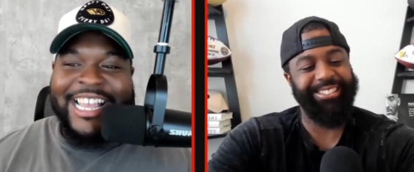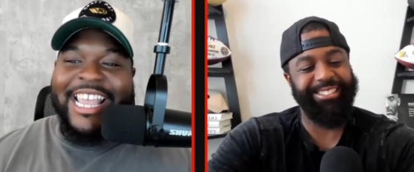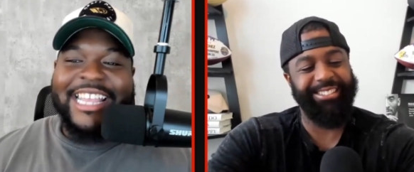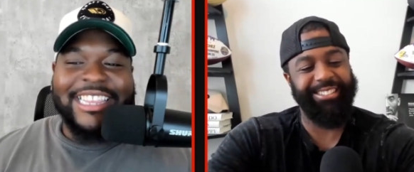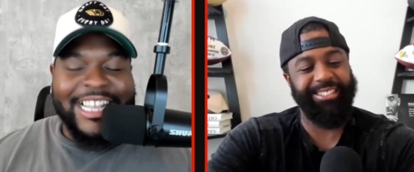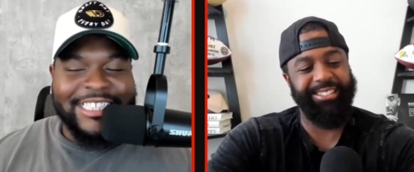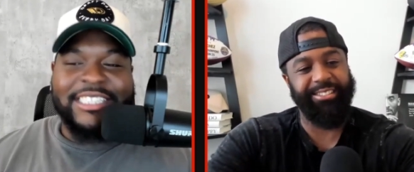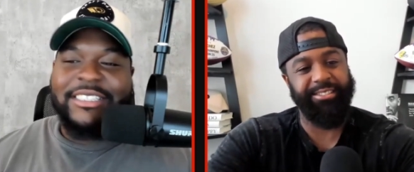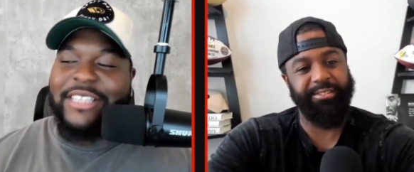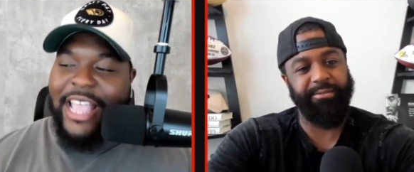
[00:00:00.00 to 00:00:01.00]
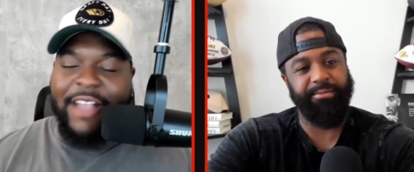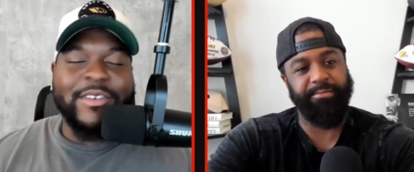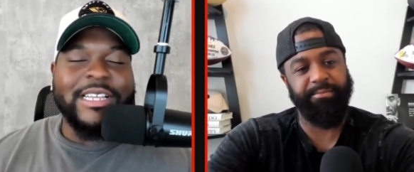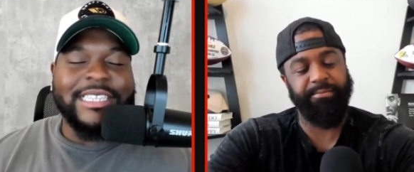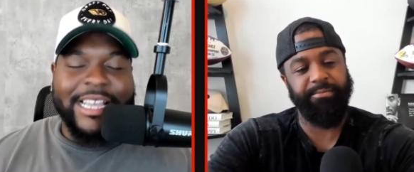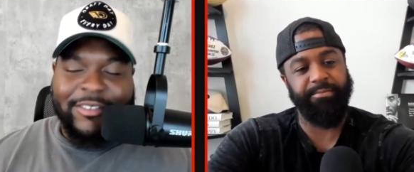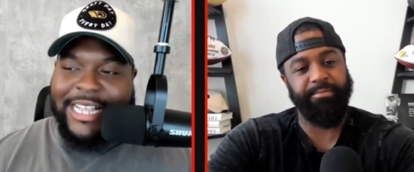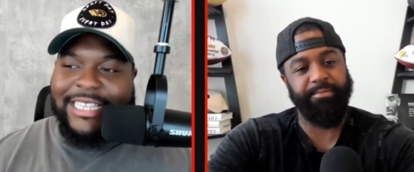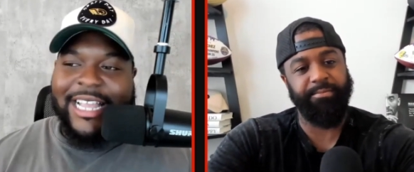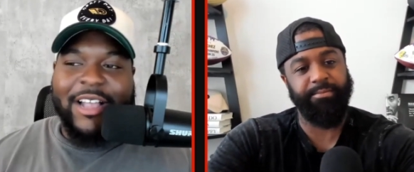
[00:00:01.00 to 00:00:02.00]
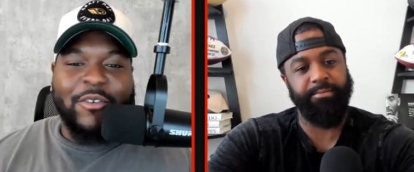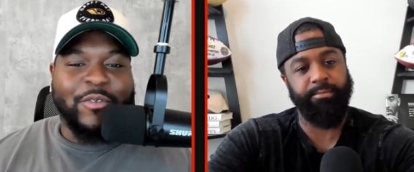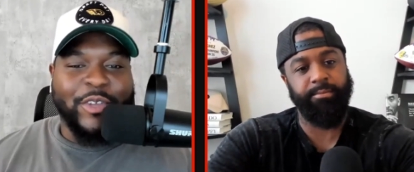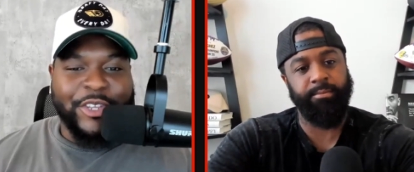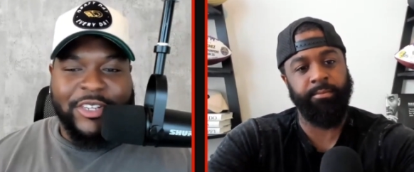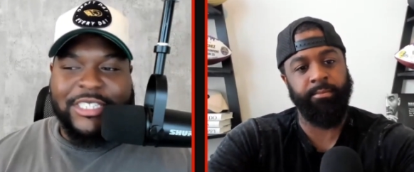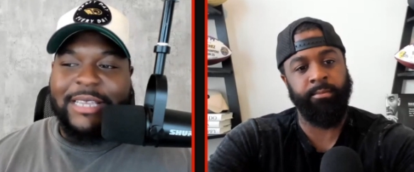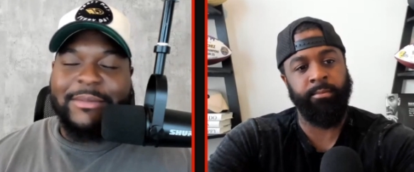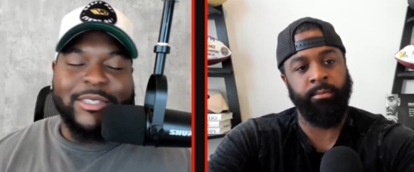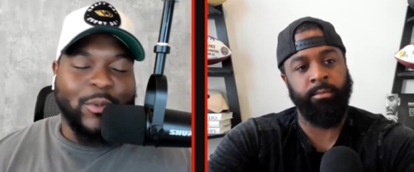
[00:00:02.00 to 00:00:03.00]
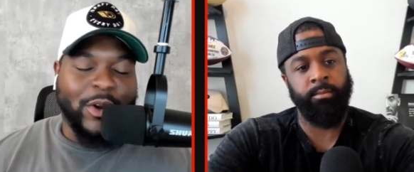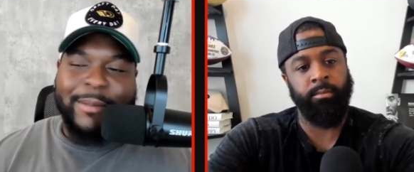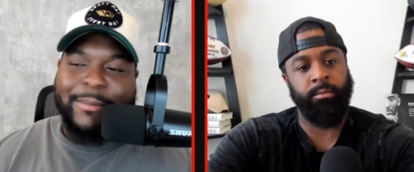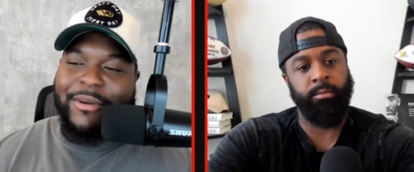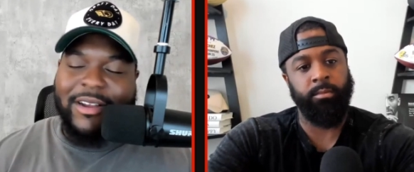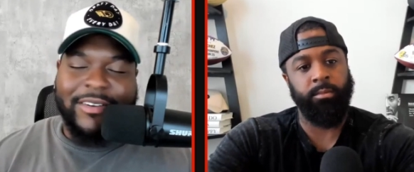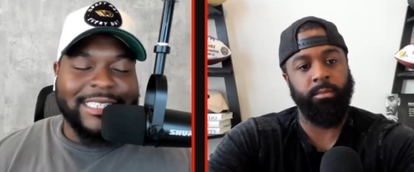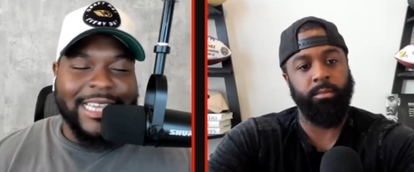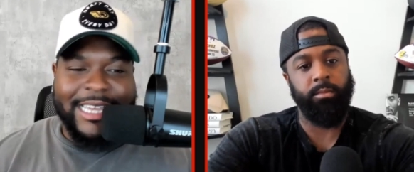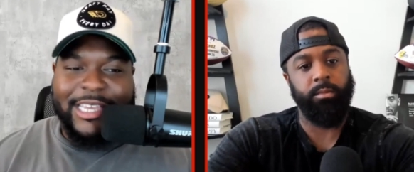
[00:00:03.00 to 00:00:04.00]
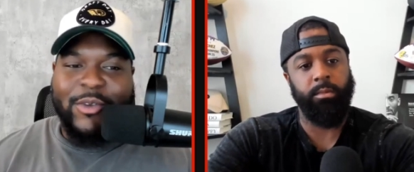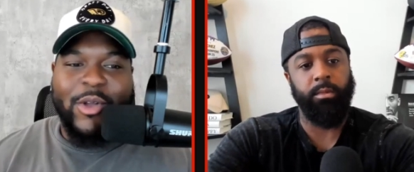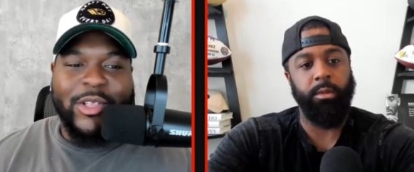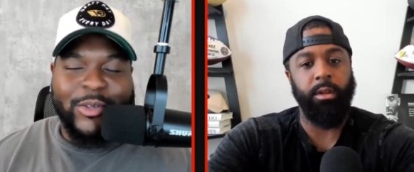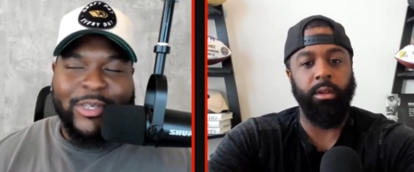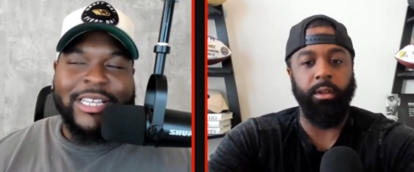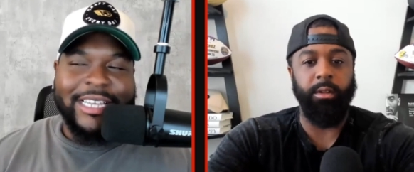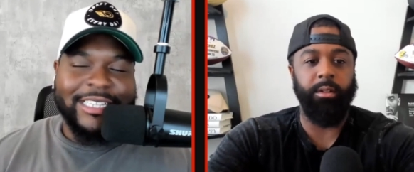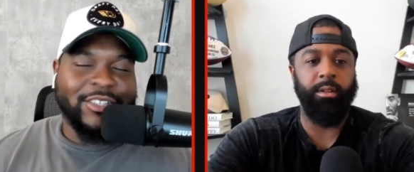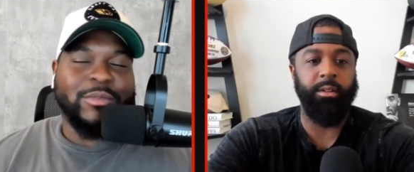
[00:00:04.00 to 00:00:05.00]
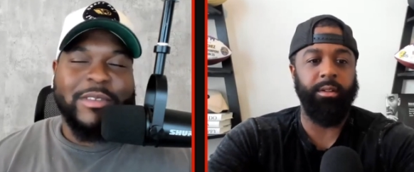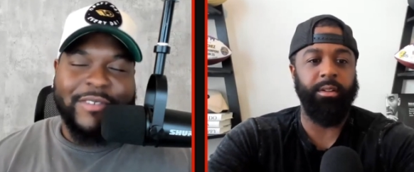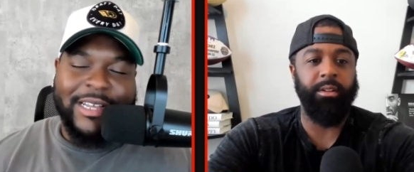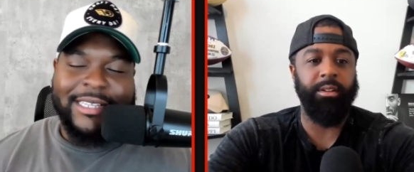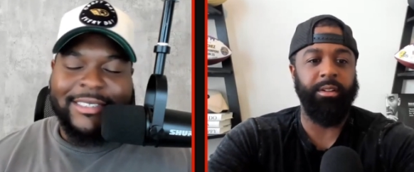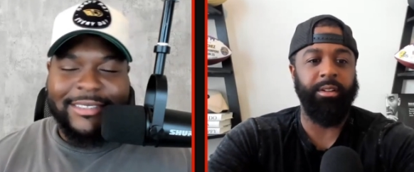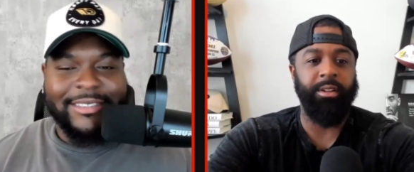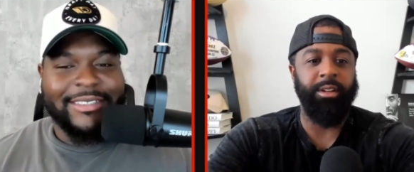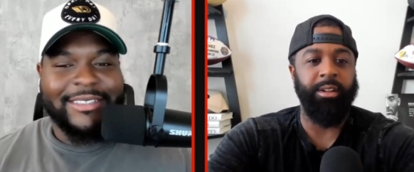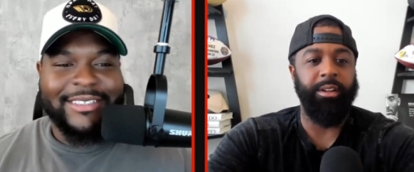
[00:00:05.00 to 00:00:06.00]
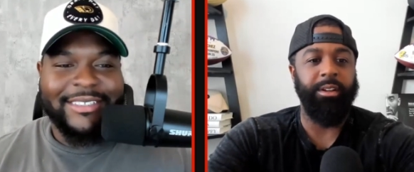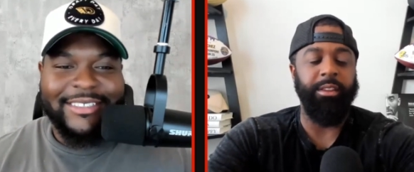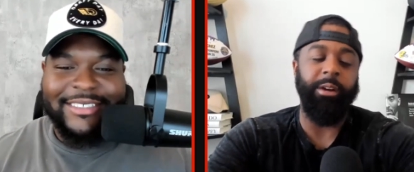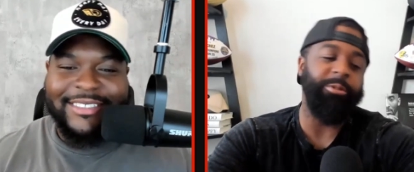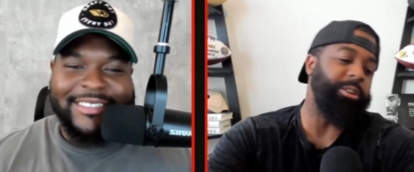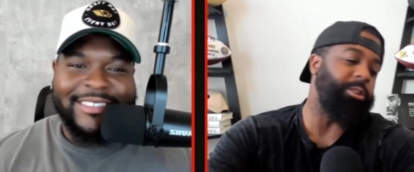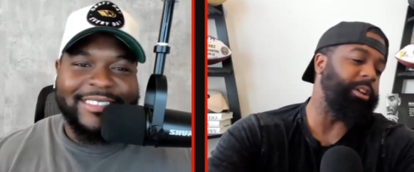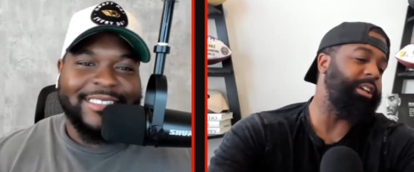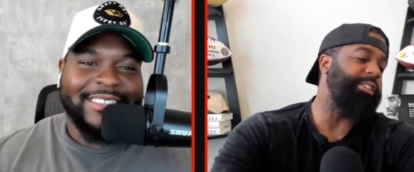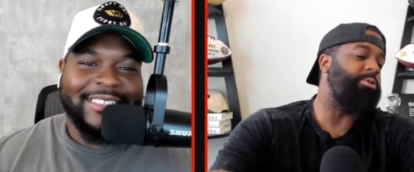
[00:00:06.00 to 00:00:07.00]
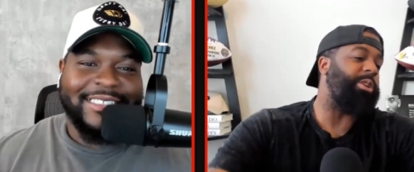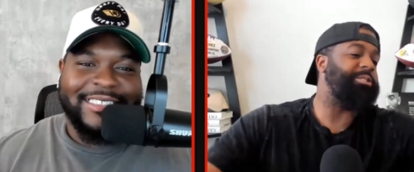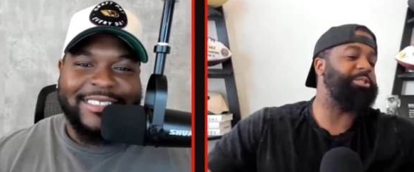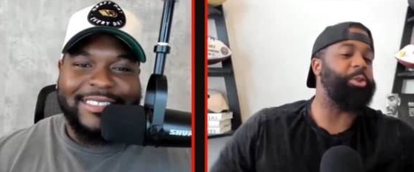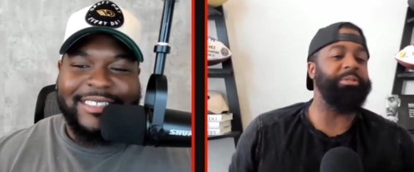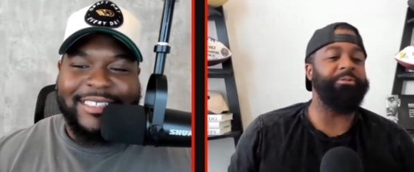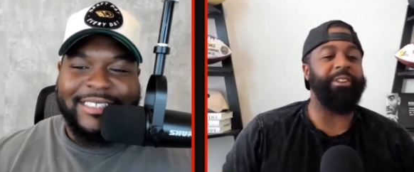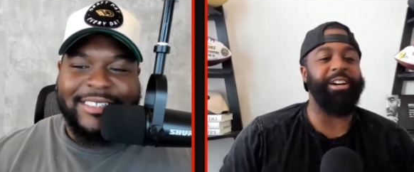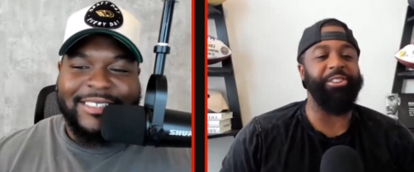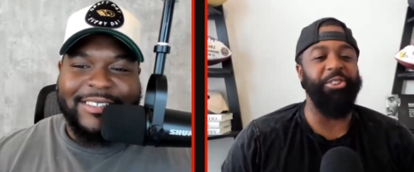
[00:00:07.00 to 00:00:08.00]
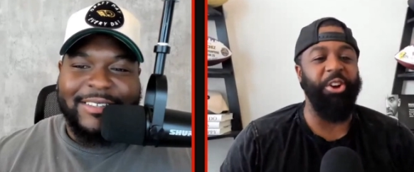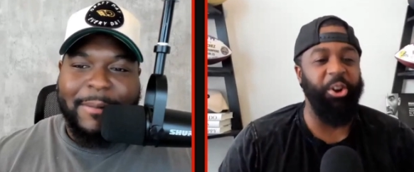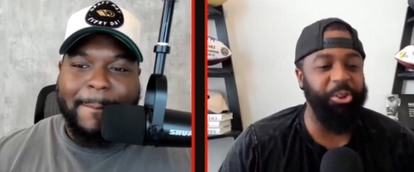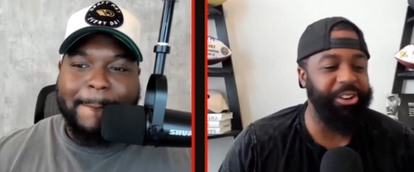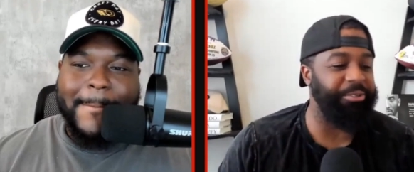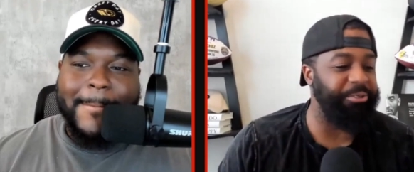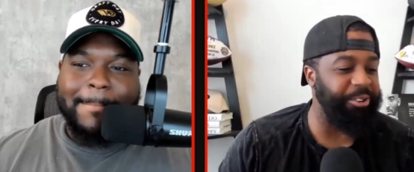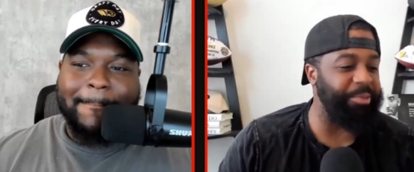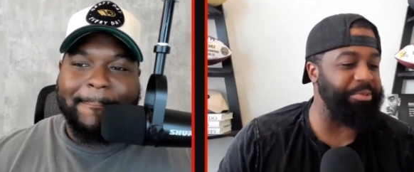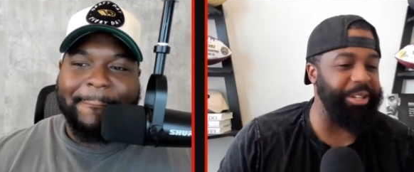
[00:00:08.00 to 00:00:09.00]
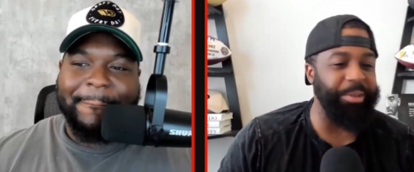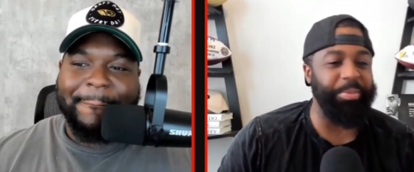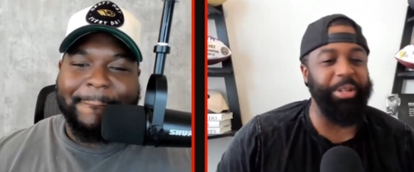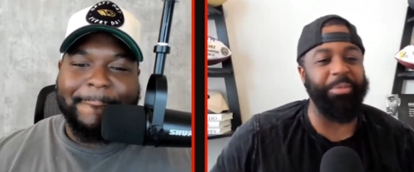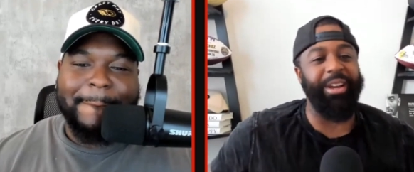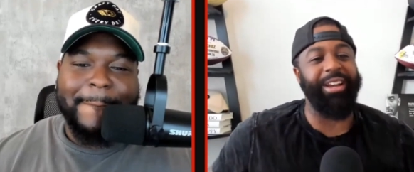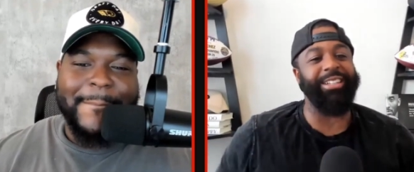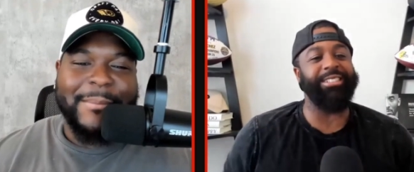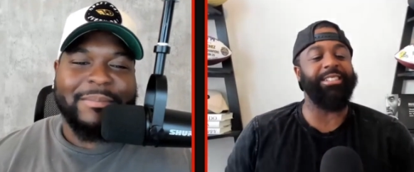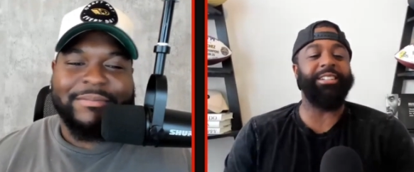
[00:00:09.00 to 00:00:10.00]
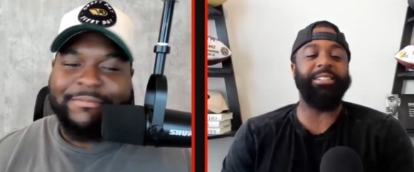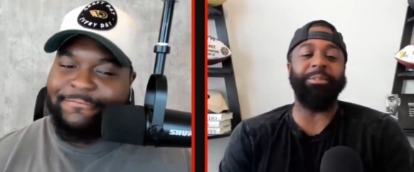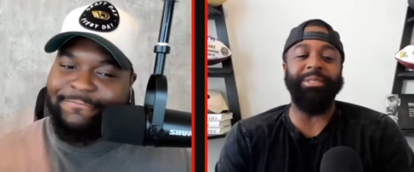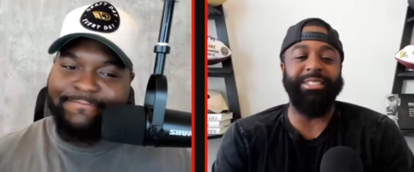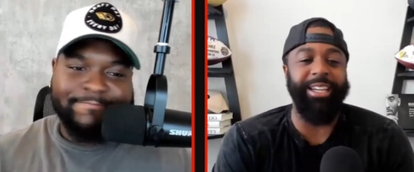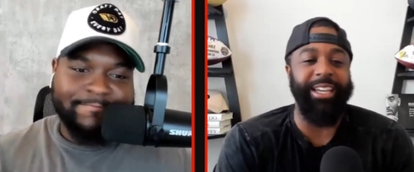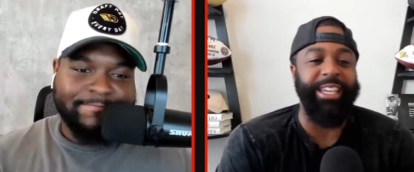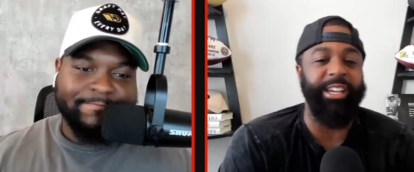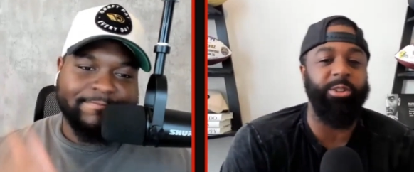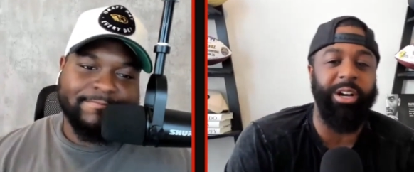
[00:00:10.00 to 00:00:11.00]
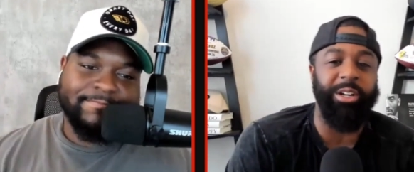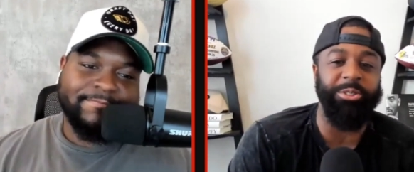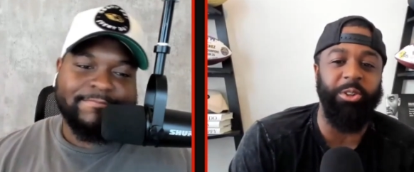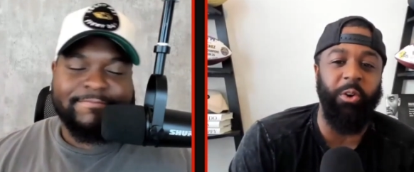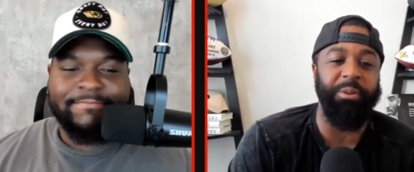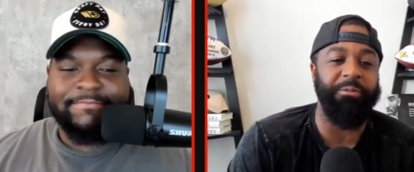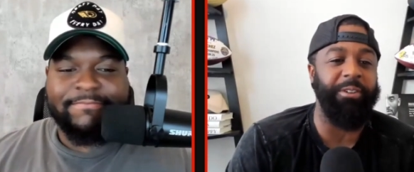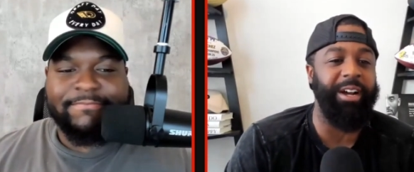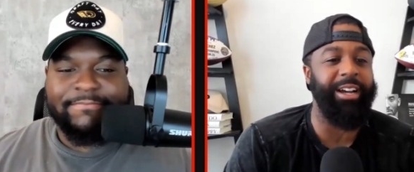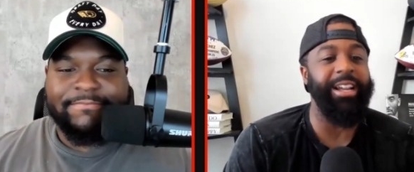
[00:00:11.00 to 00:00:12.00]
Speaker 1: and let's everything right now for your team is a work in progress. Ike Ekwonu is going to be fine.
Speaker 2: There we go. Ike Ekwonu is going to be fine. You heard it from DP, man. He studied him. He said Ike Ekwonu is going to be fine.